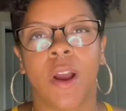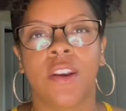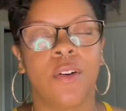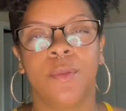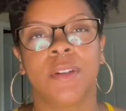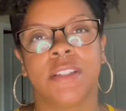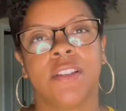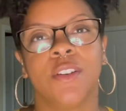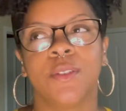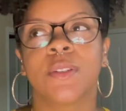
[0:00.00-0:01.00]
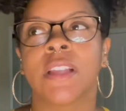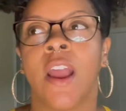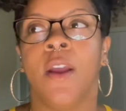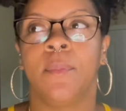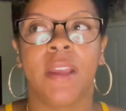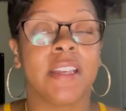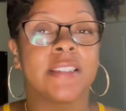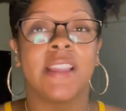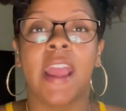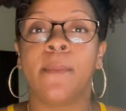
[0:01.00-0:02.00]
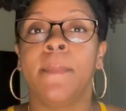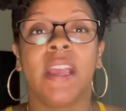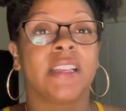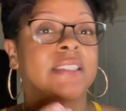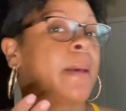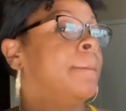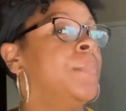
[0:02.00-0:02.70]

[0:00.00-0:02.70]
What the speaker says: I know it wasn't those because they mix